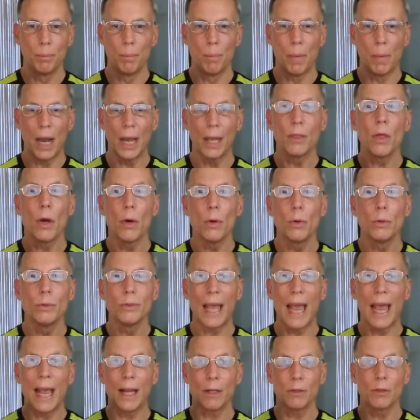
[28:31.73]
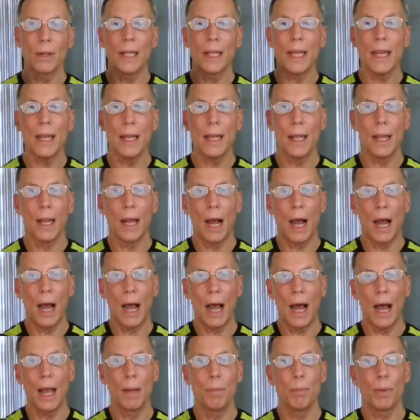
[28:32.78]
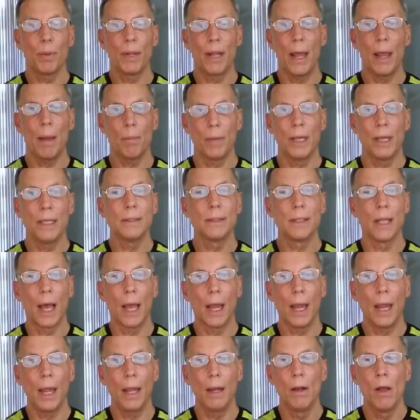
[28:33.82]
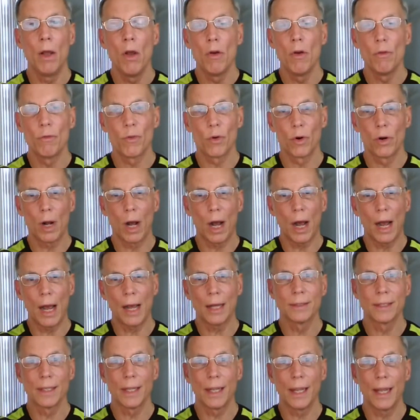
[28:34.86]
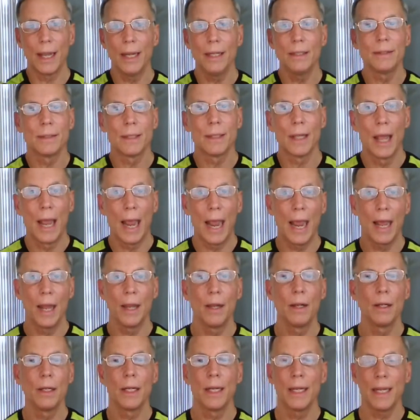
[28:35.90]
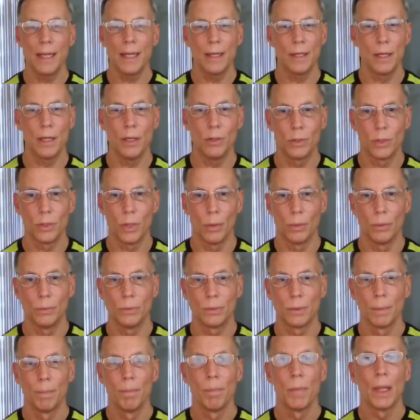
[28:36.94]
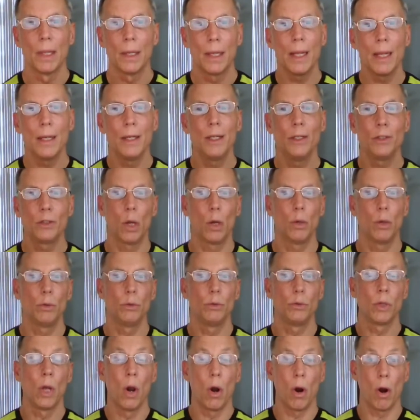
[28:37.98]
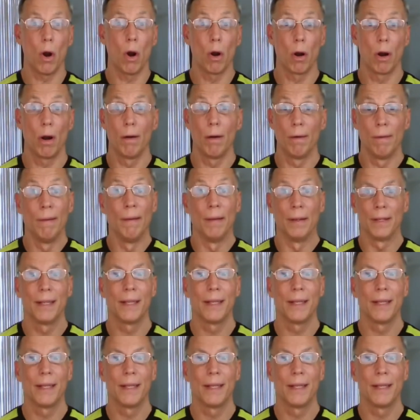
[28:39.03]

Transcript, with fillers: by those actually eating a high plant-based diet for oxalates and kidney stones. Kidney stones are